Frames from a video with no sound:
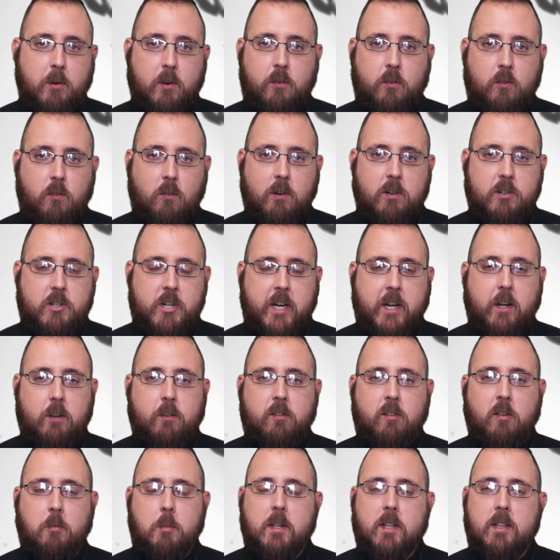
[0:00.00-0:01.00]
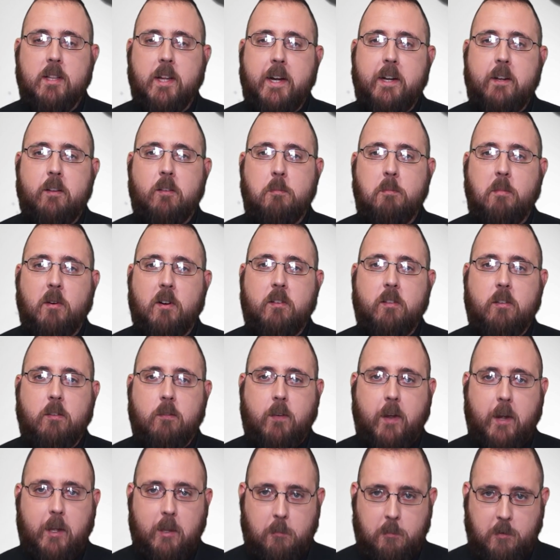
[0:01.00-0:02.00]
bookstore and check out some of the latest books
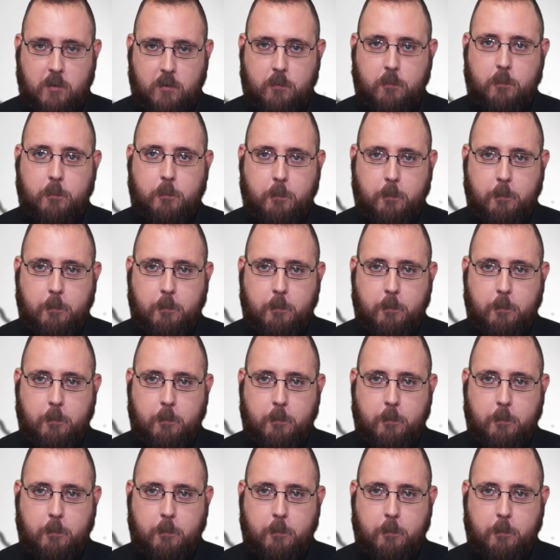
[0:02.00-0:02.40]
available.